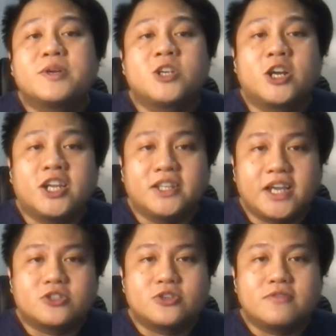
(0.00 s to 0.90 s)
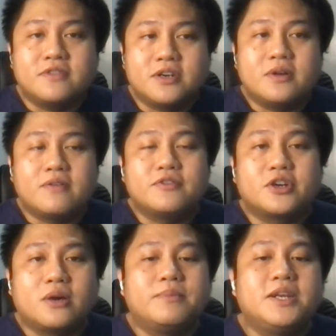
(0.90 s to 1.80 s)
enterprise architecture of
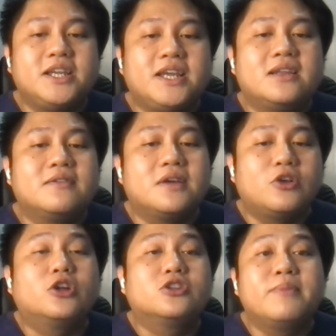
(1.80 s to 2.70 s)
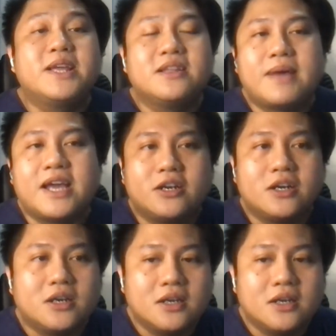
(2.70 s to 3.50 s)
their company in an automated